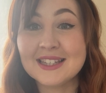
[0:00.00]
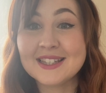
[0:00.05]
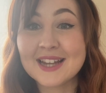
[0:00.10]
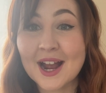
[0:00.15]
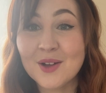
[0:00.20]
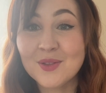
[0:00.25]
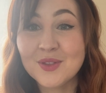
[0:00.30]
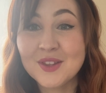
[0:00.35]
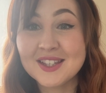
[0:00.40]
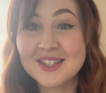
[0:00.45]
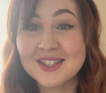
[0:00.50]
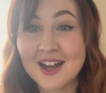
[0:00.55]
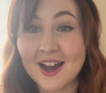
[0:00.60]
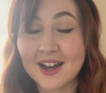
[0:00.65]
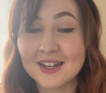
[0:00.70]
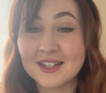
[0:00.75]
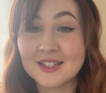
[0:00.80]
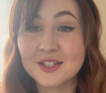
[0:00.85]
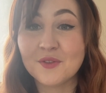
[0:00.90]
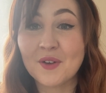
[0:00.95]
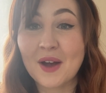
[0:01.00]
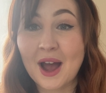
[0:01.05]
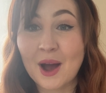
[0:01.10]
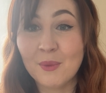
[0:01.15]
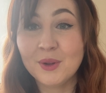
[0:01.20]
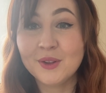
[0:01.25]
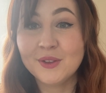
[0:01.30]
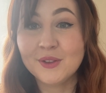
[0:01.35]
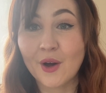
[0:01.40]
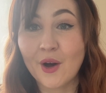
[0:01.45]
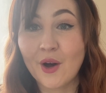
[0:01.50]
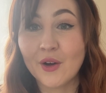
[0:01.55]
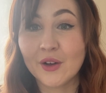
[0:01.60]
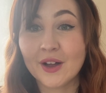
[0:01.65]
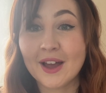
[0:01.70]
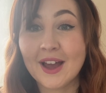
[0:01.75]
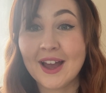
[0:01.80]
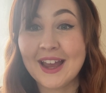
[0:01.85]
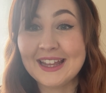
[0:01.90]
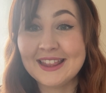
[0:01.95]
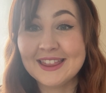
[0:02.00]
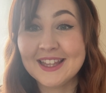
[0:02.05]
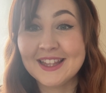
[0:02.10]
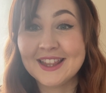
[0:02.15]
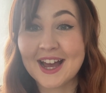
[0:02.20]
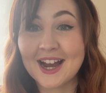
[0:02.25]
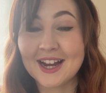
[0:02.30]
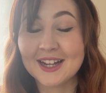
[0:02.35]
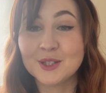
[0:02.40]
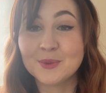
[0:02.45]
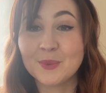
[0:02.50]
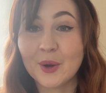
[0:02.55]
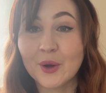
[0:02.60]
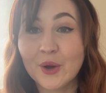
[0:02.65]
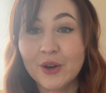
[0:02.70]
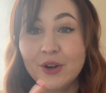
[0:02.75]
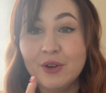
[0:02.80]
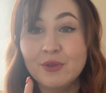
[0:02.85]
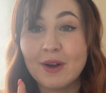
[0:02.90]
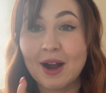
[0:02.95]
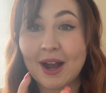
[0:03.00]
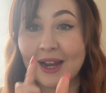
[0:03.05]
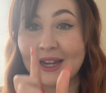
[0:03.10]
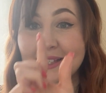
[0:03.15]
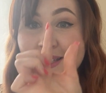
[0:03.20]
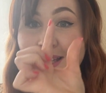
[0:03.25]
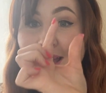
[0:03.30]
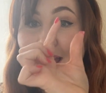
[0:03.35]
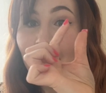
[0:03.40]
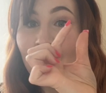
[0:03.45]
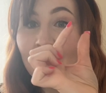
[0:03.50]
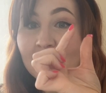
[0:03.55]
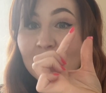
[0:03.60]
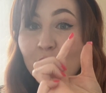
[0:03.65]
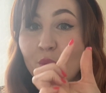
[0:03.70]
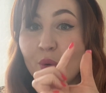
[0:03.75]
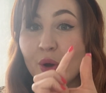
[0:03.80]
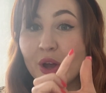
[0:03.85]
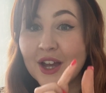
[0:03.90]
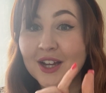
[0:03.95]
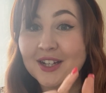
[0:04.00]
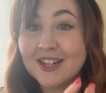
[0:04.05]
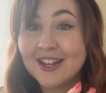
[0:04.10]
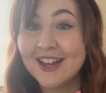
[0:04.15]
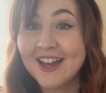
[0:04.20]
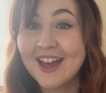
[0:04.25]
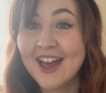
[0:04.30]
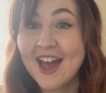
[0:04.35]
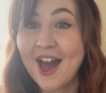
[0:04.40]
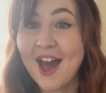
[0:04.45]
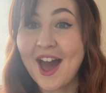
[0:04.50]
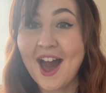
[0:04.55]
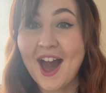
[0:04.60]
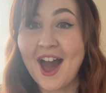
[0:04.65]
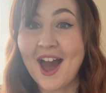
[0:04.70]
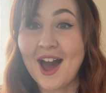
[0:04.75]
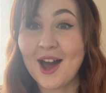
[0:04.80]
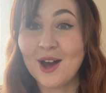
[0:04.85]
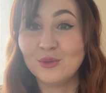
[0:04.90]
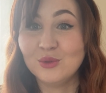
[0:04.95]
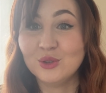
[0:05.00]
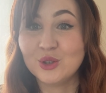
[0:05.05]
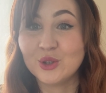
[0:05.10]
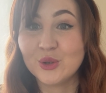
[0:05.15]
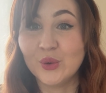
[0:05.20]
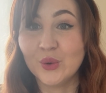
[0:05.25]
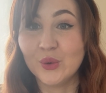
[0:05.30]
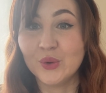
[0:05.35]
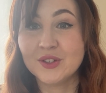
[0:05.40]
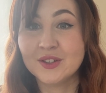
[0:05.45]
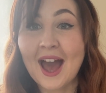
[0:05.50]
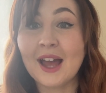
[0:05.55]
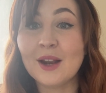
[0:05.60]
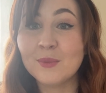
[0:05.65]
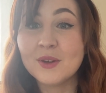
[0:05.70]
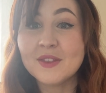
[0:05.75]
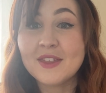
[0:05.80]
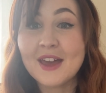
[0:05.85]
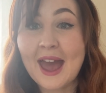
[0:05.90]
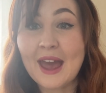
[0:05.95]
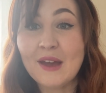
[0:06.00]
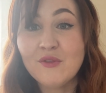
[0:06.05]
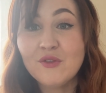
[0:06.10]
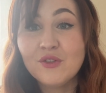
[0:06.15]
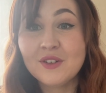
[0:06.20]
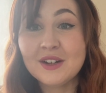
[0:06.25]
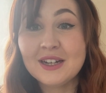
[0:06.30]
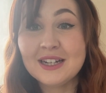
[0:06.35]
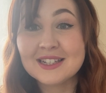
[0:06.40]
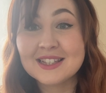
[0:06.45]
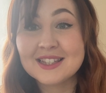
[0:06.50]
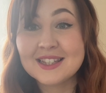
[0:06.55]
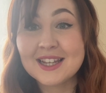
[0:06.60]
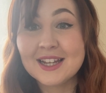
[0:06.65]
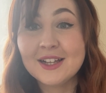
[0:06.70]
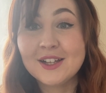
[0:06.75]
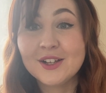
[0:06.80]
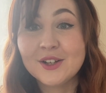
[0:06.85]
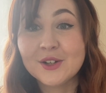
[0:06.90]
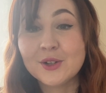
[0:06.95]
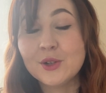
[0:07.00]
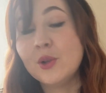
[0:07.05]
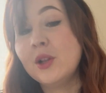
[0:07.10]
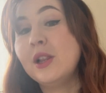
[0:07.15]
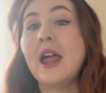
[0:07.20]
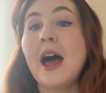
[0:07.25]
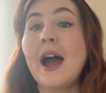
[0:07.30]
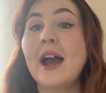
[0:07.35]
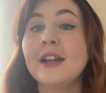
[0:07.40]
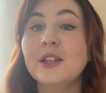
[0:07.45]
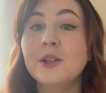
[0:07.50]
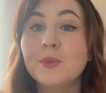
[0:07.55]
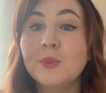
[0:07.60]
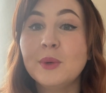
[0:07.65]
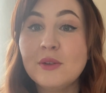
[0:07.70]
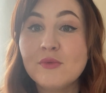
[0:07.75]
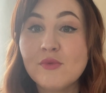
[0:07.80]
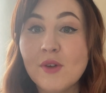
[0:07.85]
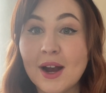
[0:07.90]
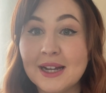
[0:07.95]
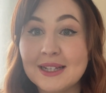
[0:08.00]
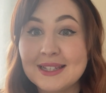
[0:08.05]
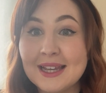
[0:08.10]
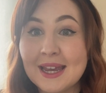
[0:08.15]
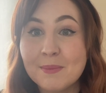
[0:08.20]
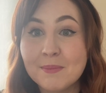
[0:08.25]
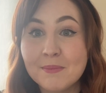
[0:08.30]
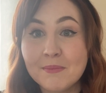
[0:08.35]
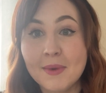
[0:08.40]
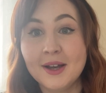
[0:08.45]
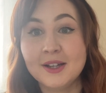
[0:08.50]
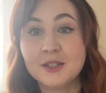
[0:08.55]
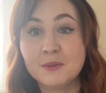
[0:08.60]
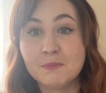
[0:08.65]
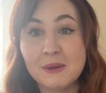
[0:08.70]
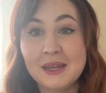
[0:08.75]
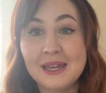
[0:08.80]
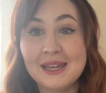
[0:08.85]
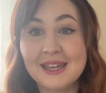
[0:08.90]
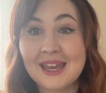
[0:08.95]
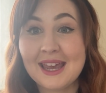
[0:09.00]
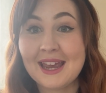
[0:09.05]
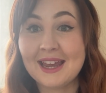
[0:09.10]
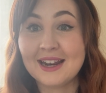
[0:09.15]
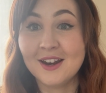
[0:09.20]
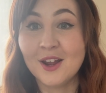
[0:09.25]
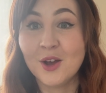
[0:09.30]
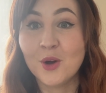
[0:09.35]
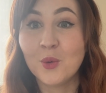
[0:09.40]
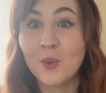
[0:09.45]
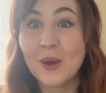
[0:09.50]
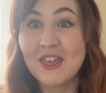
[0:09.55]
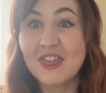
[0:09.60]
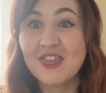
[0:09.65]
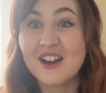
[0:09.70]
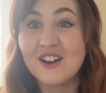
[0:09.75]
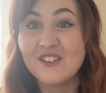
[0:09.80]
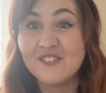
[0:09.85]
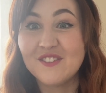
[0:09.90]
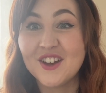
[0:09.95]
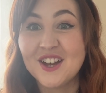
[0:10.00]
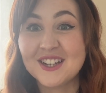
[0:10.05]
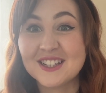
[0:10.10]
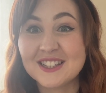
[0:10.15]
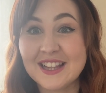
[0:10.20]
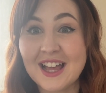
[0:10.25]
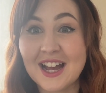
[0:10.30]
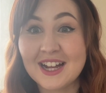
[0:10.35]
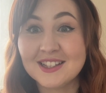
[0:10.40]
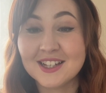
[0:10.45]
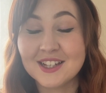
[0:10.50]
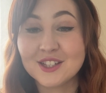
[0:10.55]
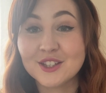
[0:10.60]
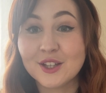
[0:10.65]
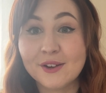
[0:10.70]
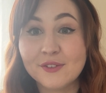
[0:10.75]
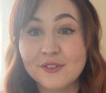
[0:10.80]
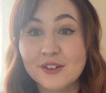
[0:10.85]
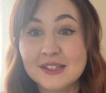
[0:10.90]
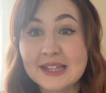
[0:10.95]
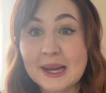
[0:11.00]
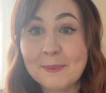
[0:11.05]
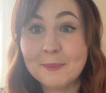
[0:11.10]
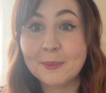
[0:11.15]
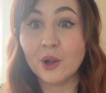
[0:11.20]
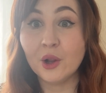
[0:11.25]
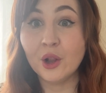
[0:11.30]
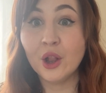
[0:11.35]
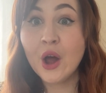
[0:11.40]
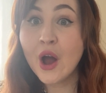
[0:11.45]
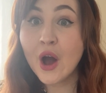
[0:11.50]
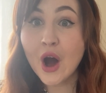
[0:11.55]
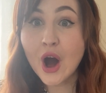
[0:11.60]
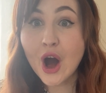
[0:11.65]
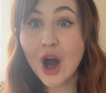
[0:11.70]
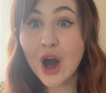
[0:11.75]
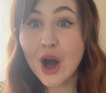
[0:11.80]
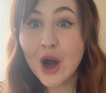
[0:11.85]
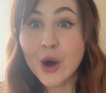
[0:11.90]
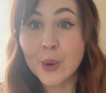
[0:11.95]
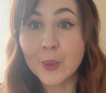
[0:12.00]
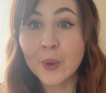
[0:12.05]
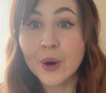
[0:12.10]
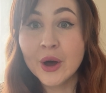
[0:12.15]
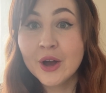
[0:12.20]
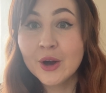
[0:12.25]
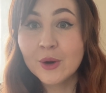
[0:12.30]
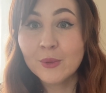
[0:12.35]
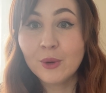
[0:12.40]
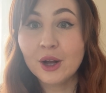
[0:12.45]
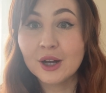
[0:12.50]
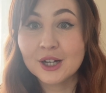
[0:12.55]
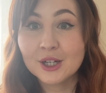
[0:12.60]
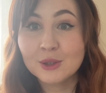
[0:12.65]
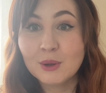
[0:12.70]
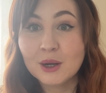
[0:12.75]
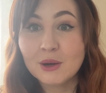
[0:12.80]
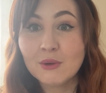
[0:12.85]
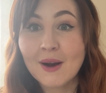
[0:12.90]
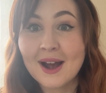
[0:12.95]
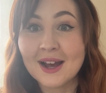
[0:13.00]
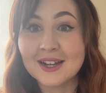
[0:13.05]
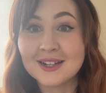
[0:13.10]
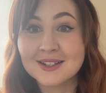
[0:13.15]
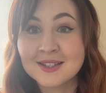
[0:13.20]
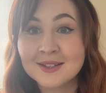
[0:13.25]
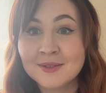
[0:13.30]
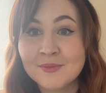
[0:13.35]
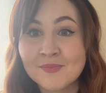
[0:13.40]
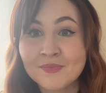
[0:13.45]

down the side of our log, in the lines, we're going to write the word outdoors. And with every single line that we write, it must begin with that first letter. So for example, O, what could we write?